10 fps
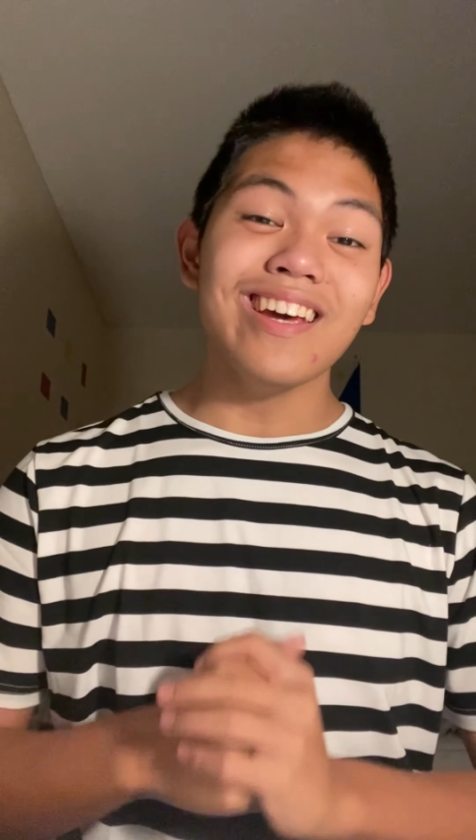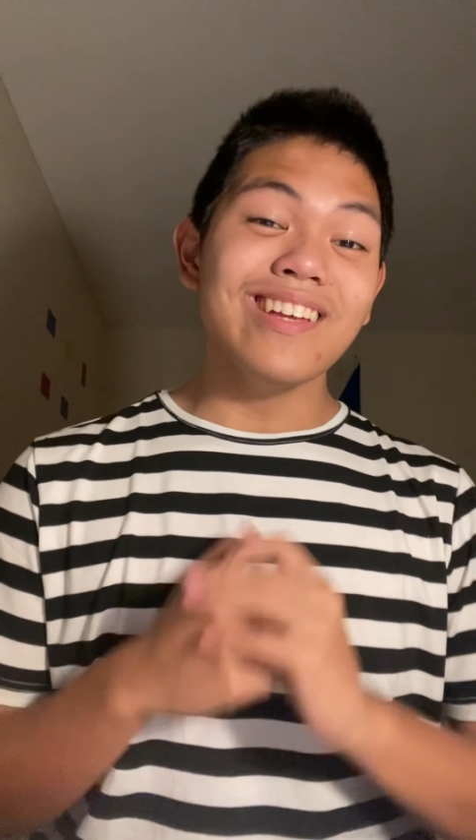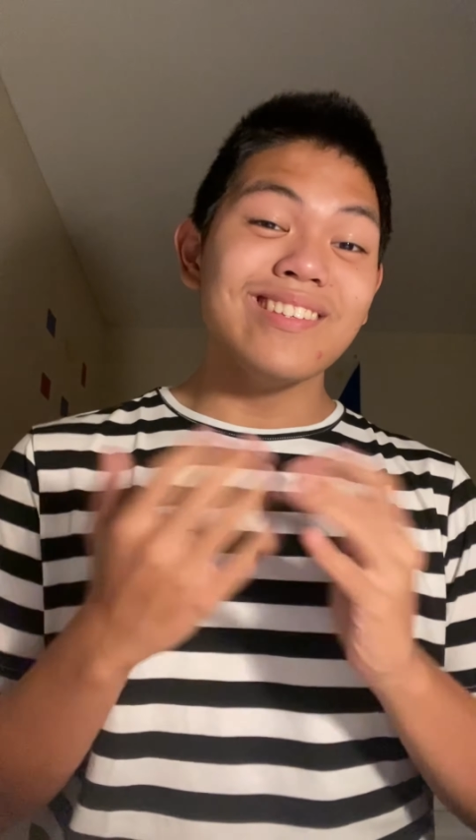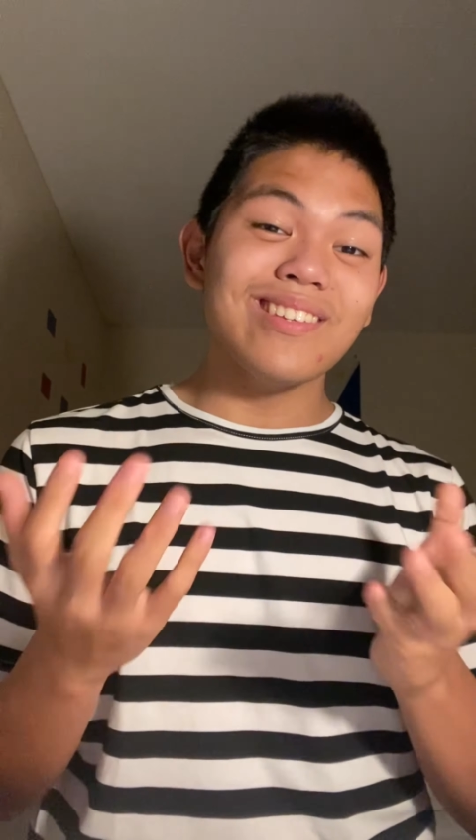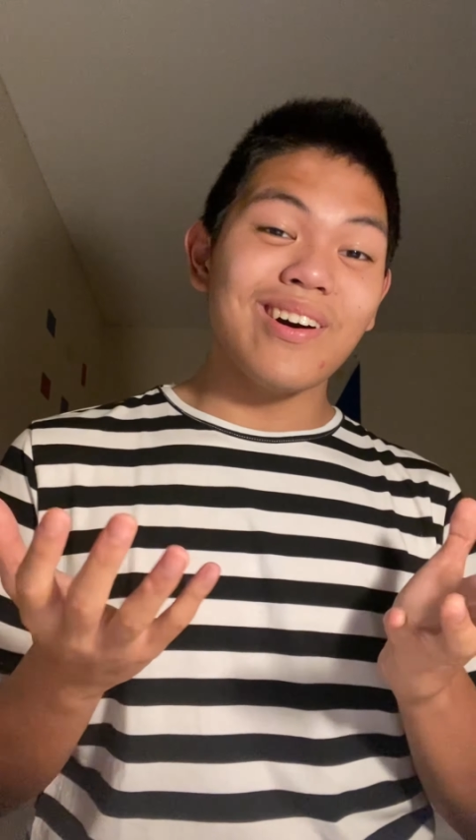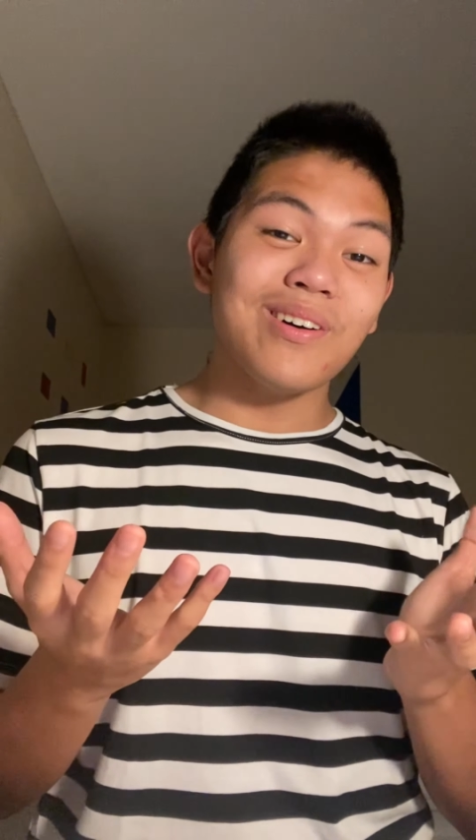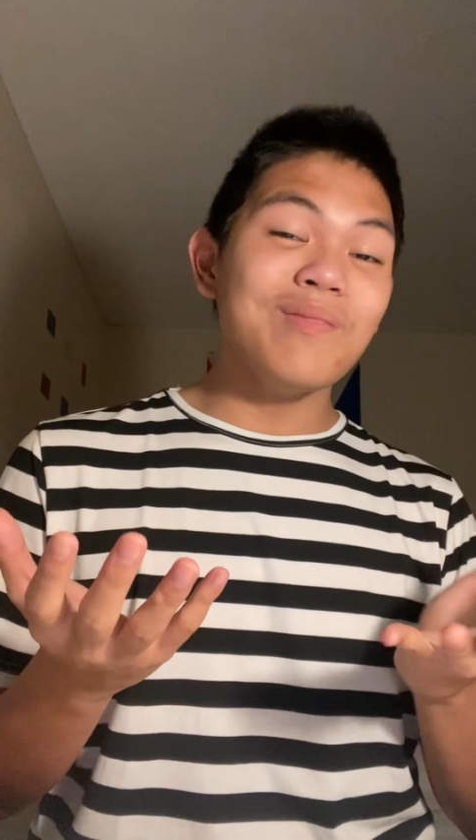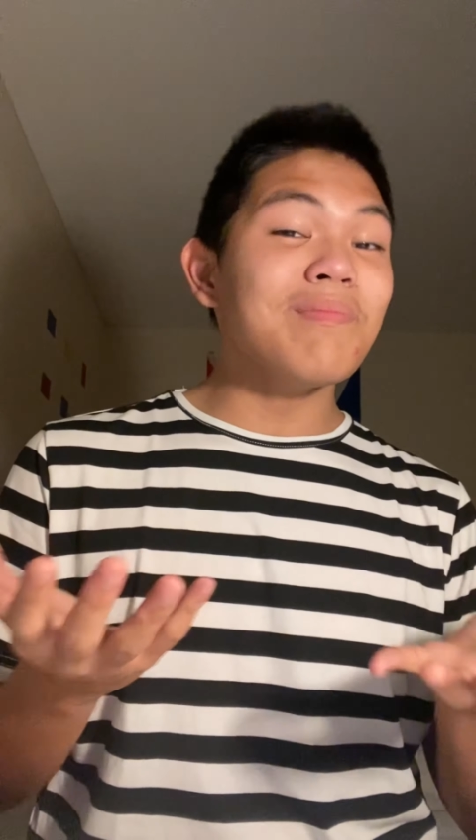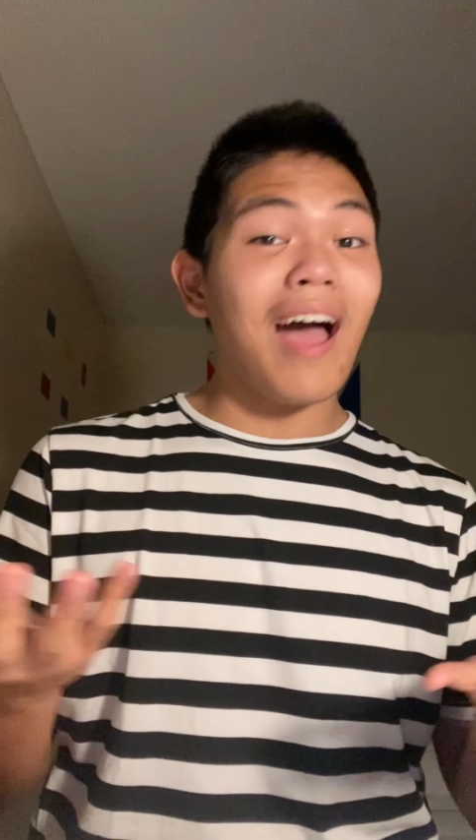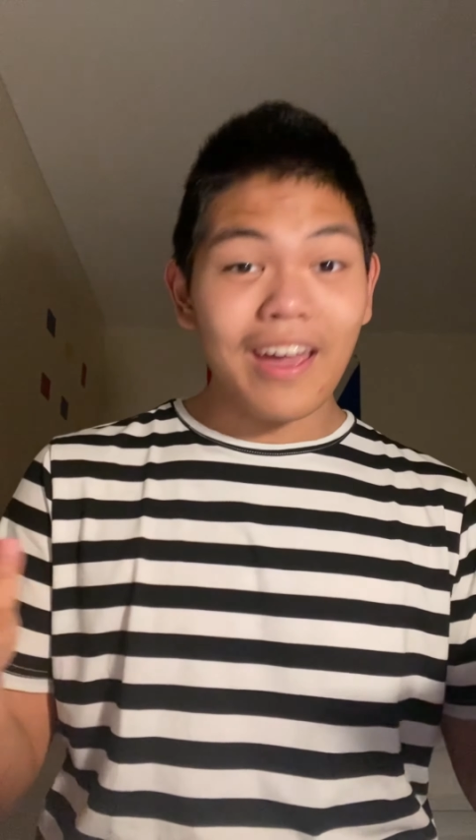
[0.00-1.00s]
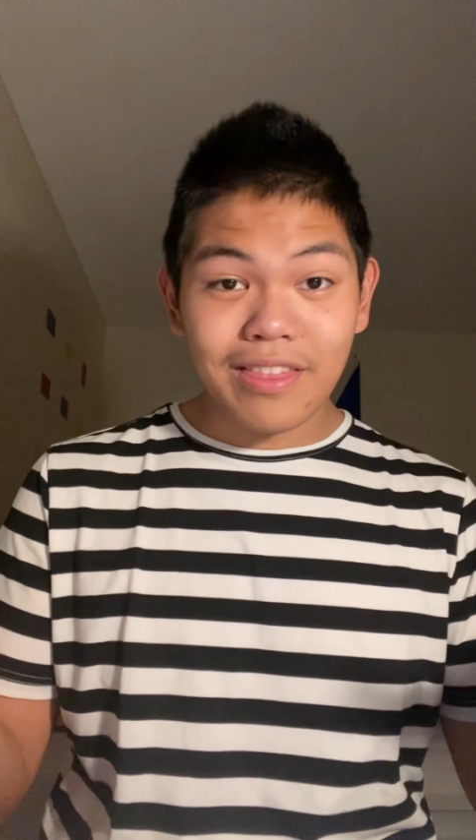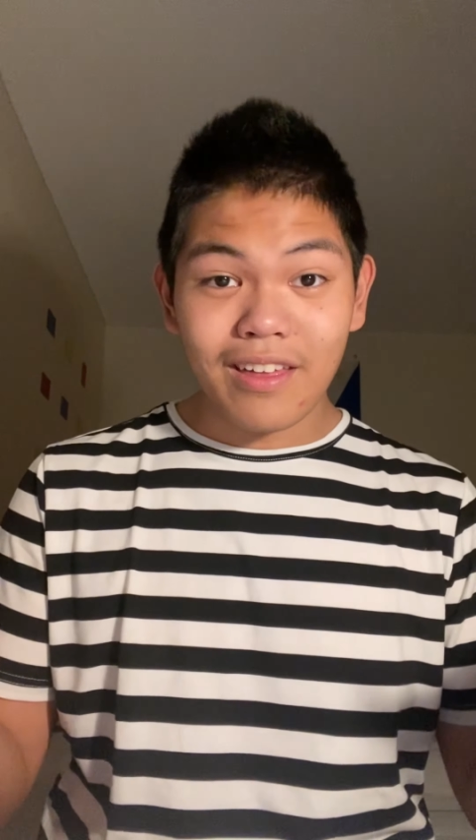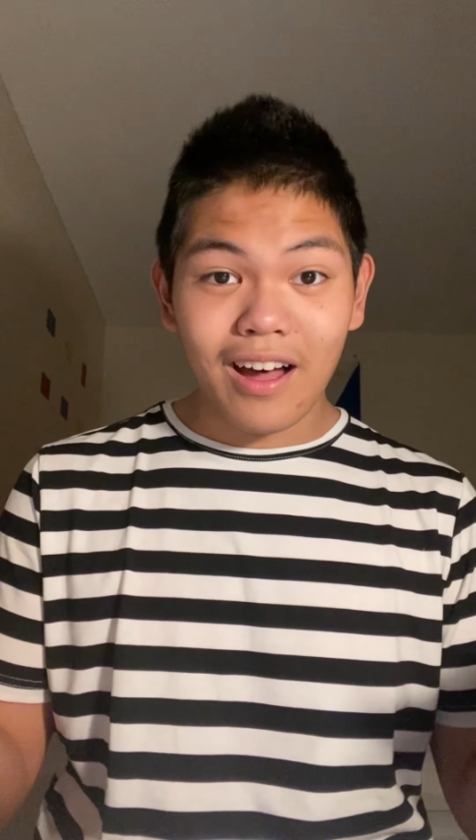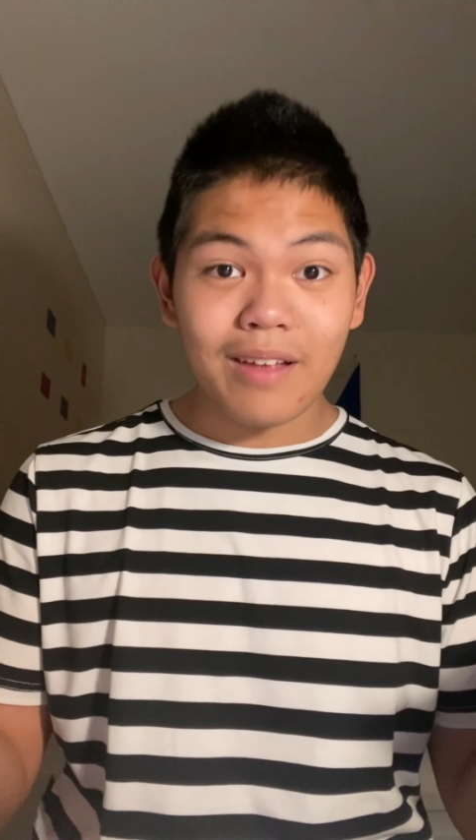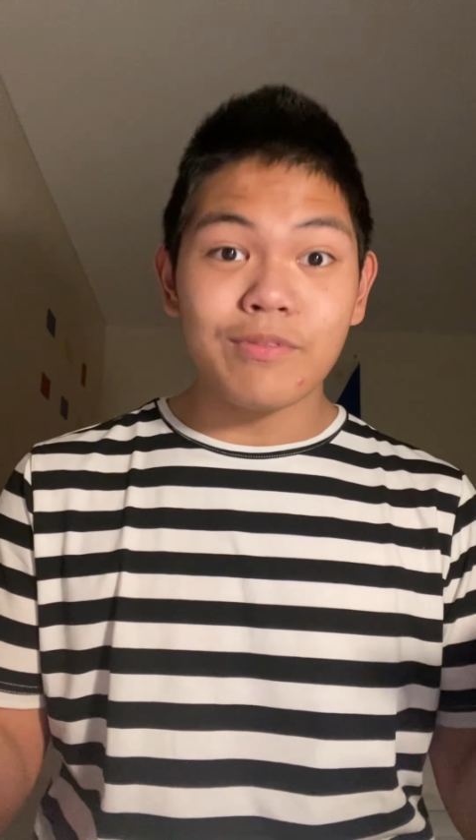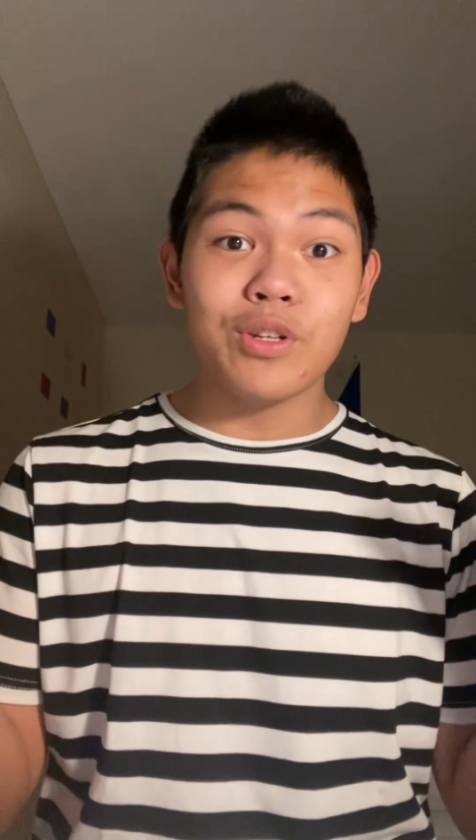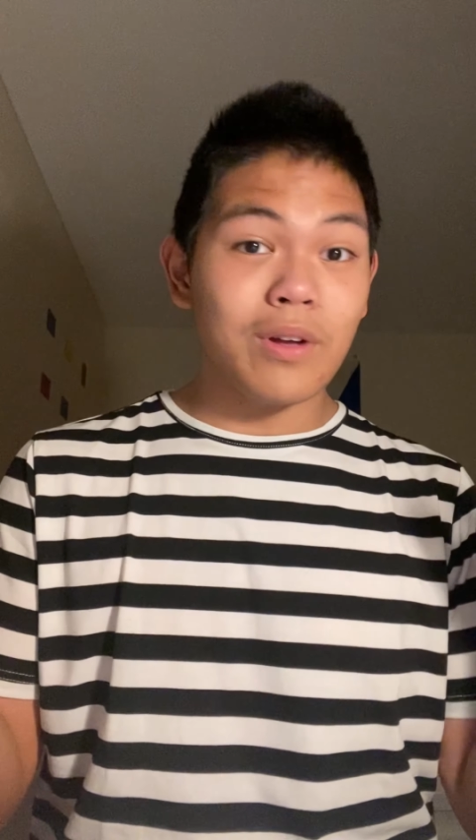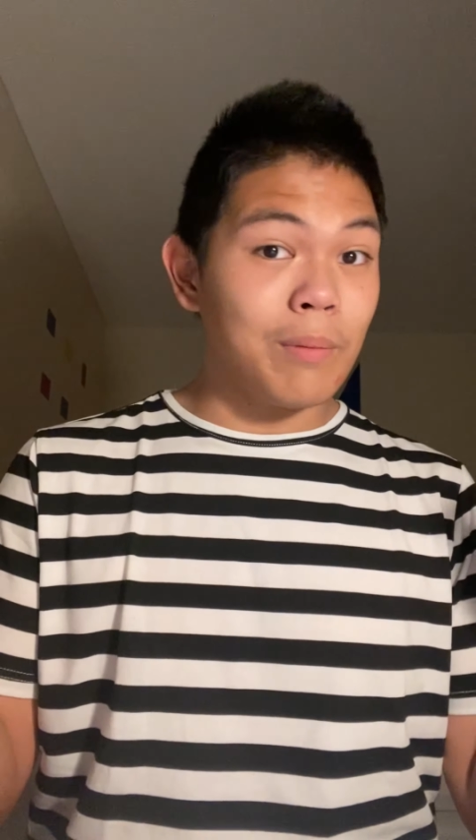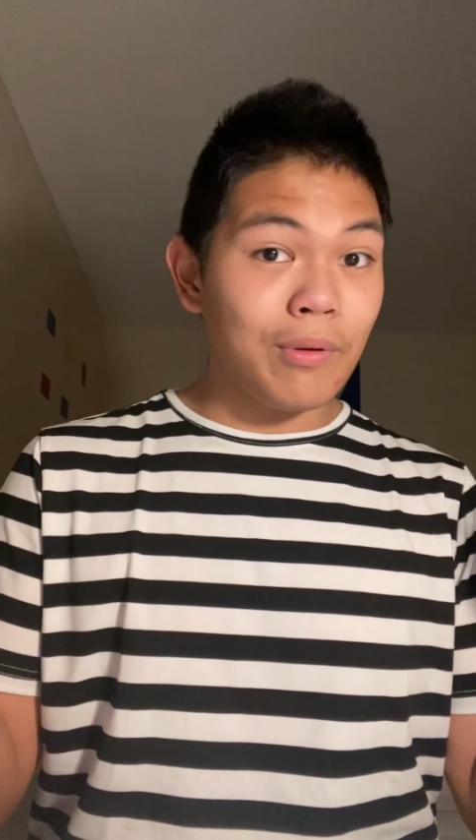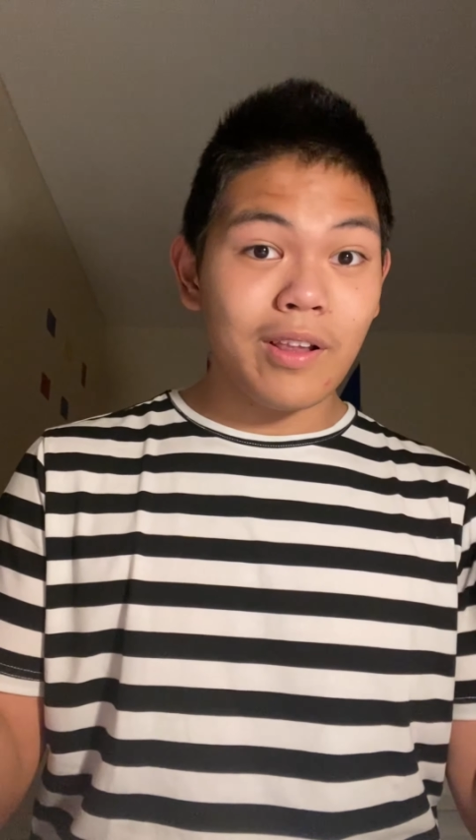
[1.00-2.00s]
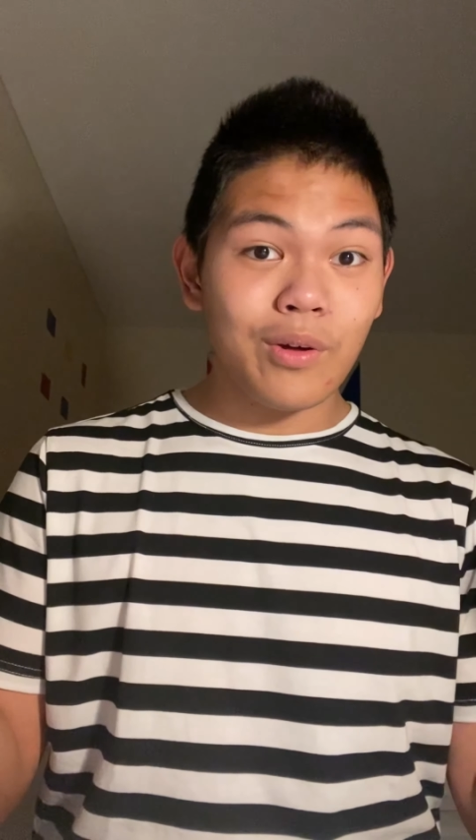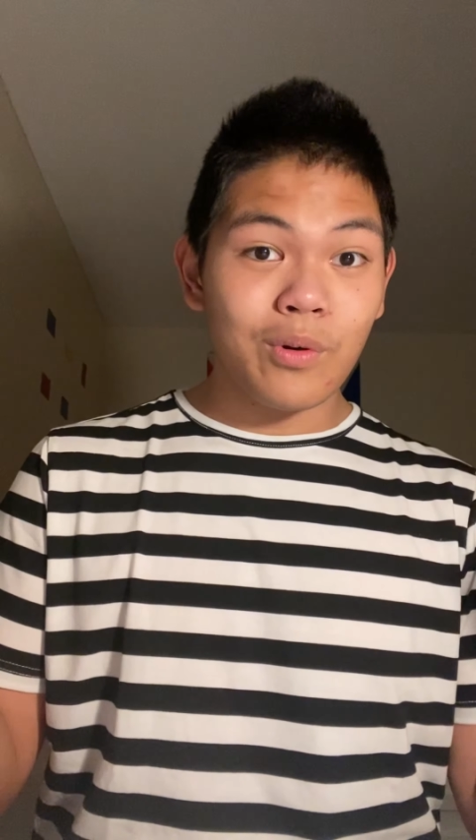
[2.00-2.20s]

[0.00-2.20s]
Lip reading: So I thought doing a bullet